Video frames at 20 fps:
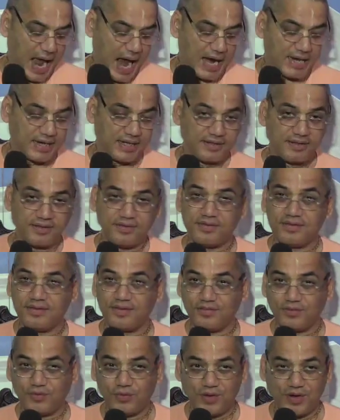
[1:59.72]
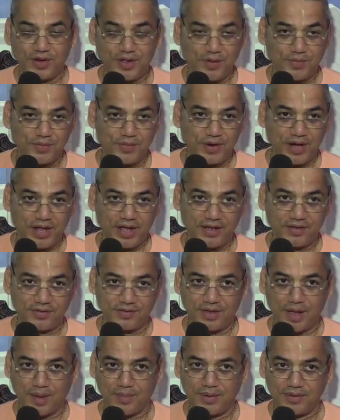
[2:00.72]
Gadi. This is the story of today's
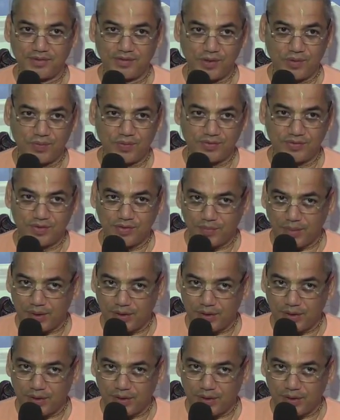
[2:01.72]
coming sequence is